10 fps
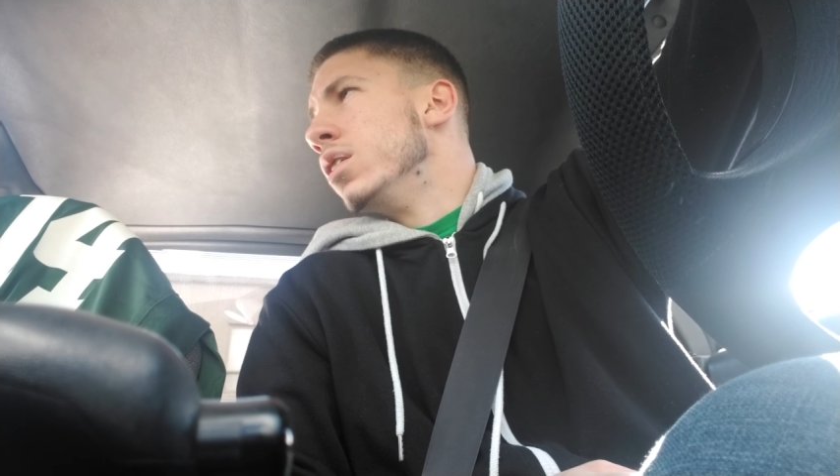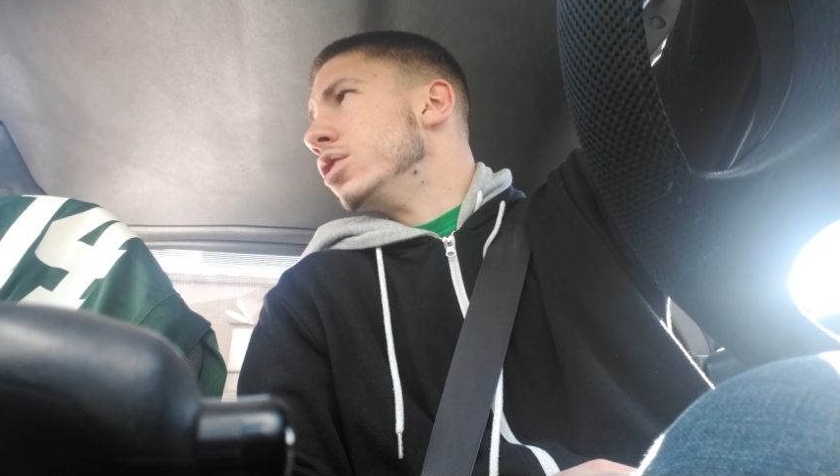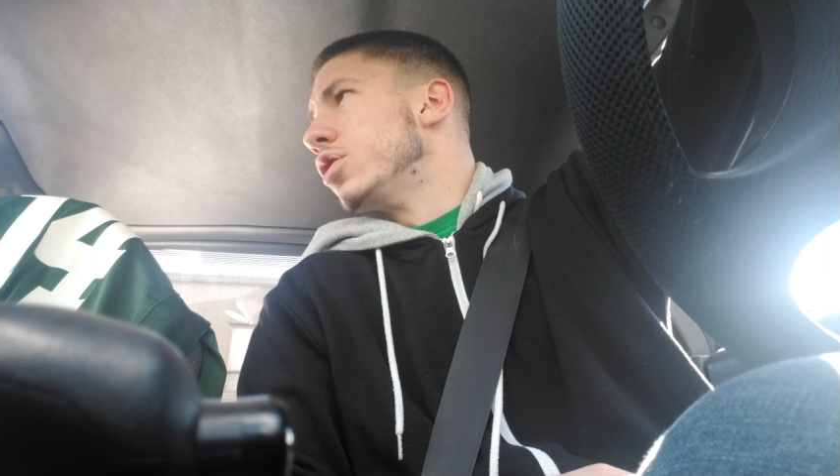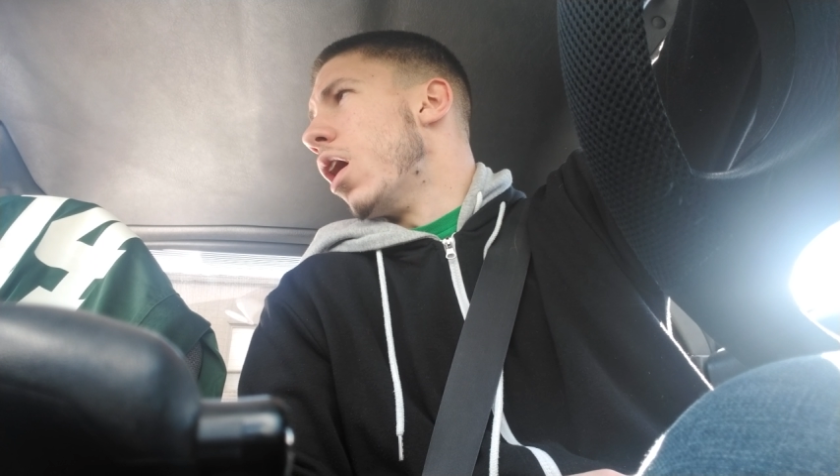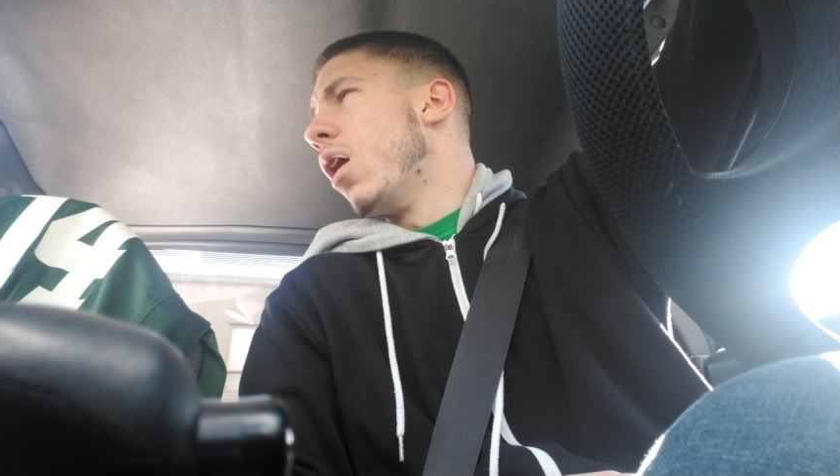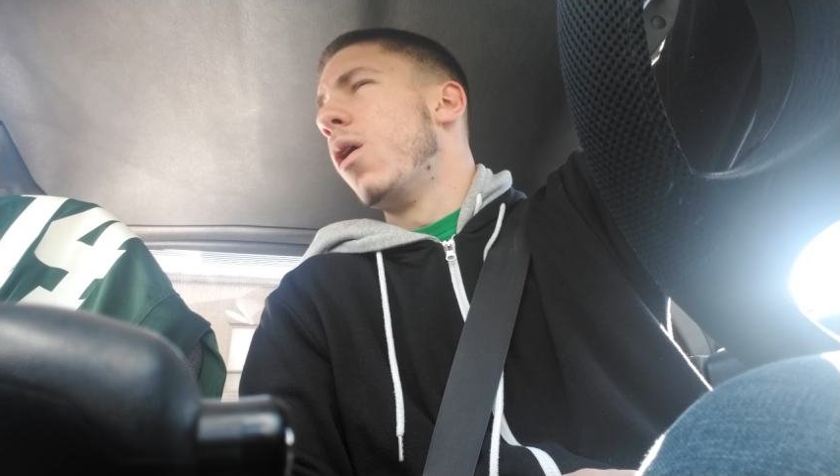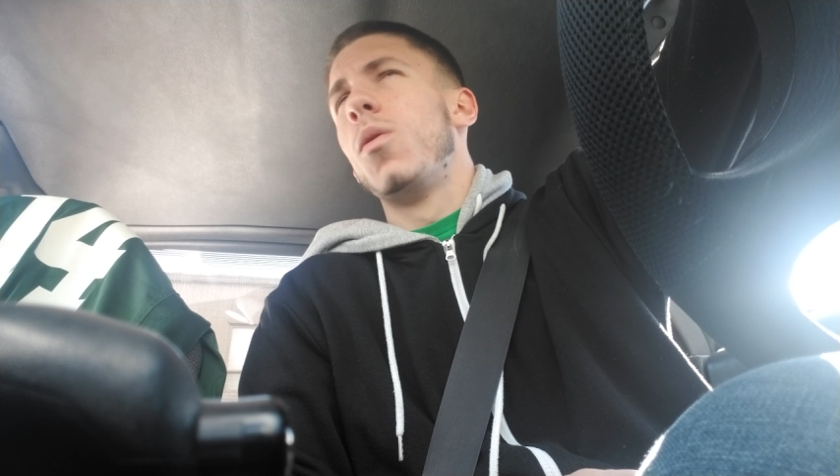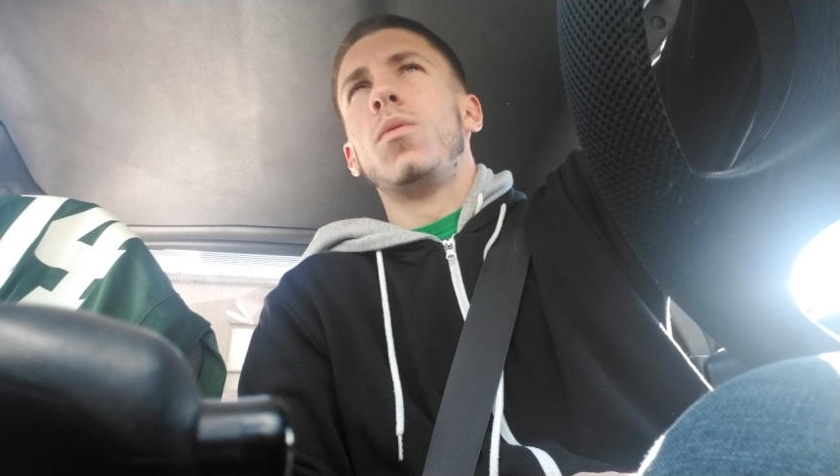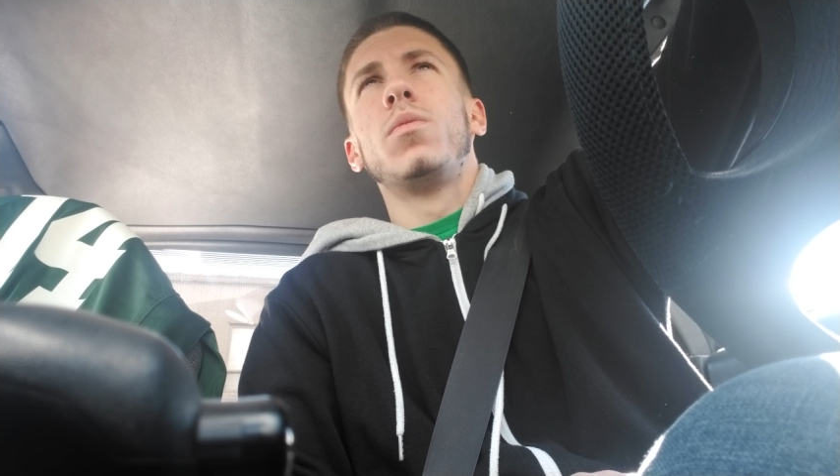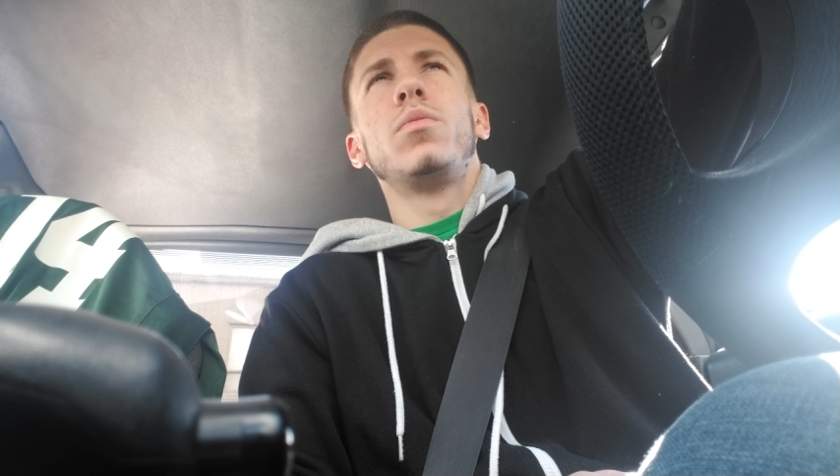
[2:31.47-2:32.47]

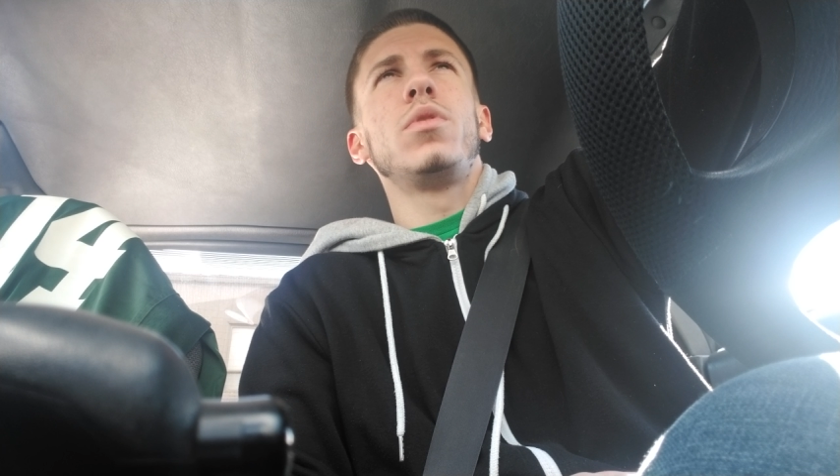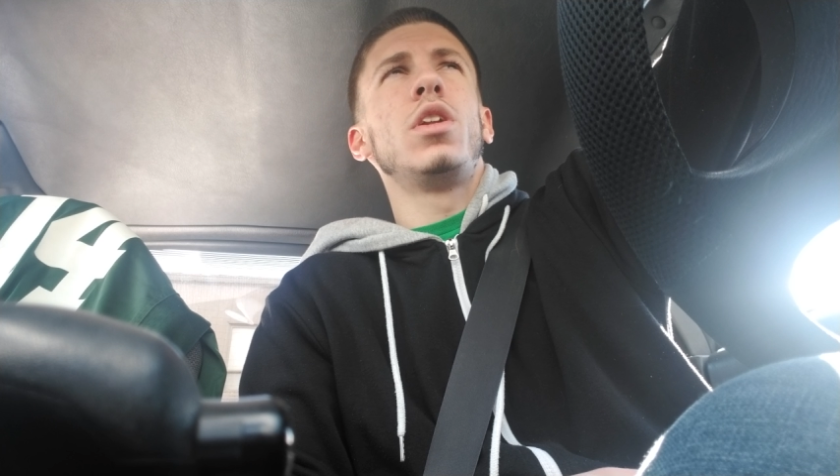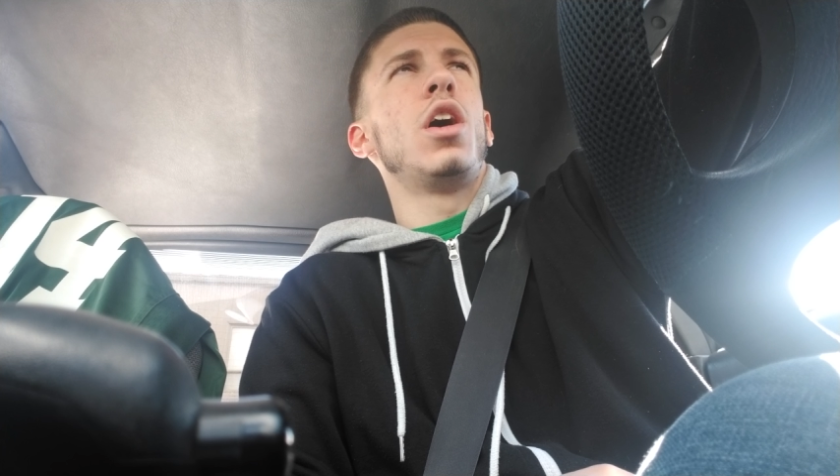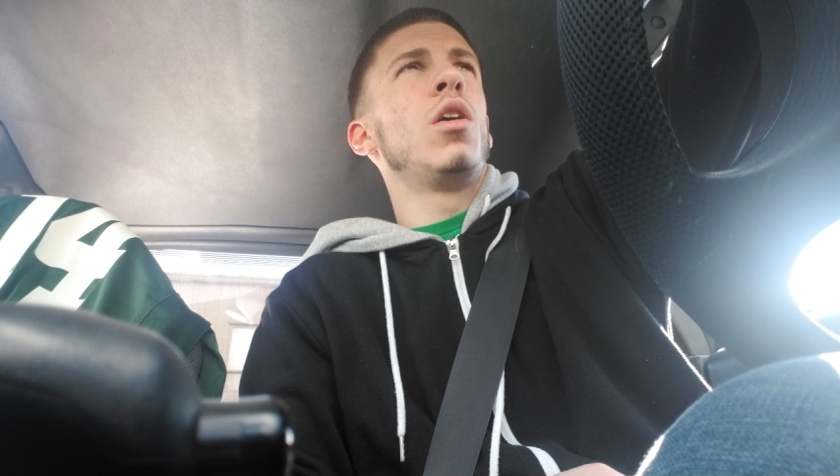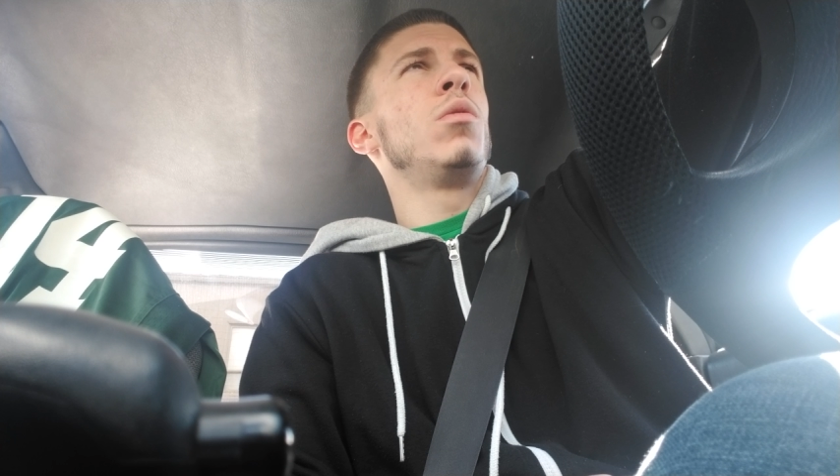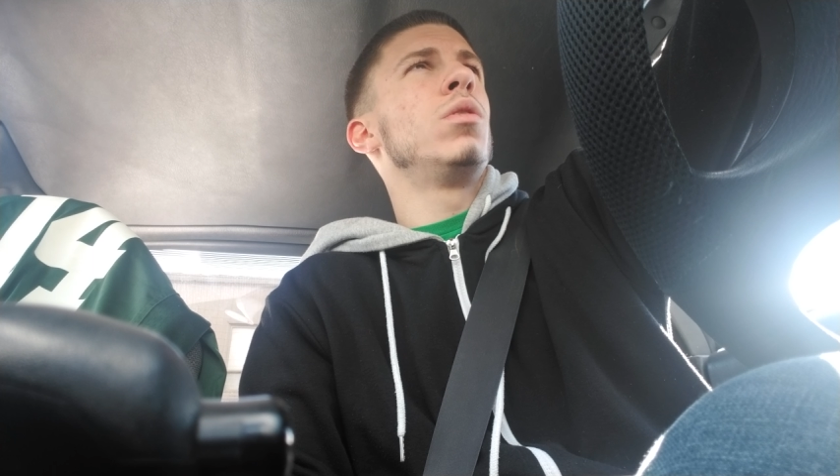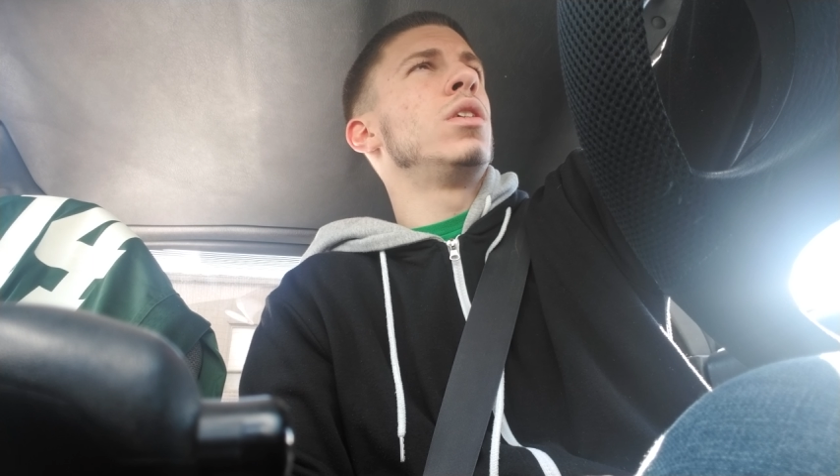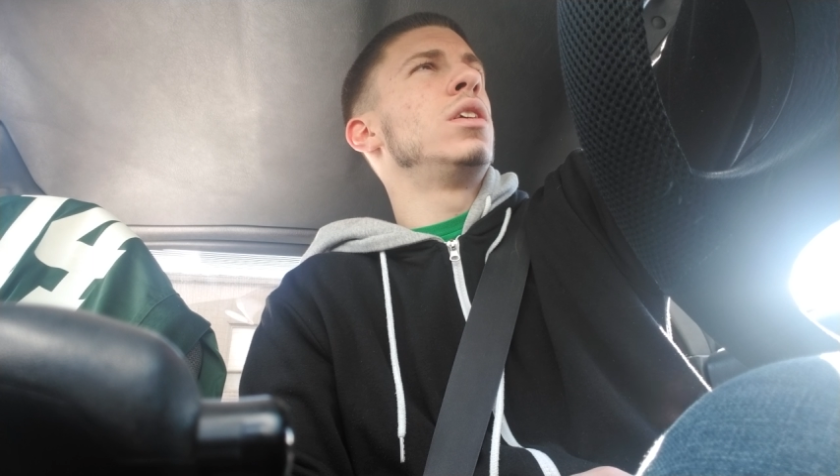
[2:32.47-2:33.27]
So you know,